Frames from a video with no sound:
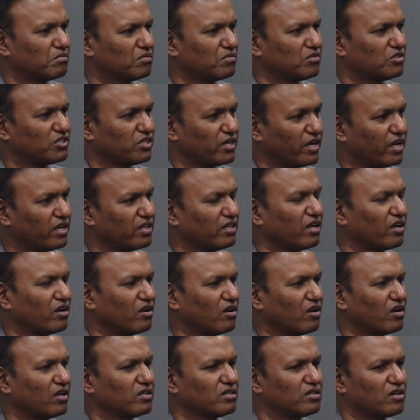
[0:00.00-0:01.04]
share their
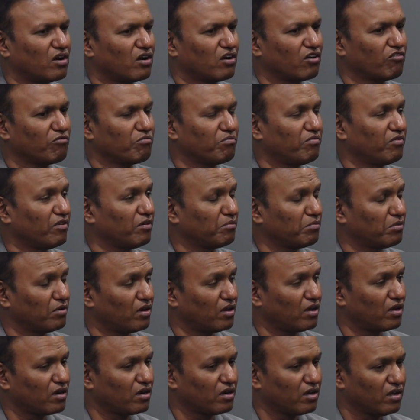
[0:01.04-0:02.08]
knowledge, a lot of people
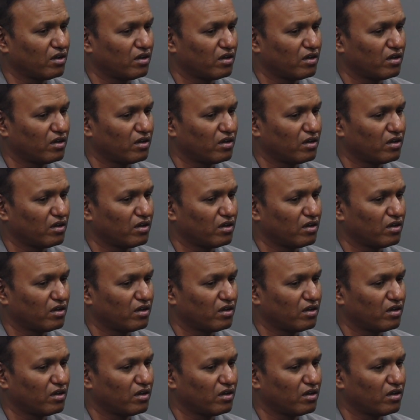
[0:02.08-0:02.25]
are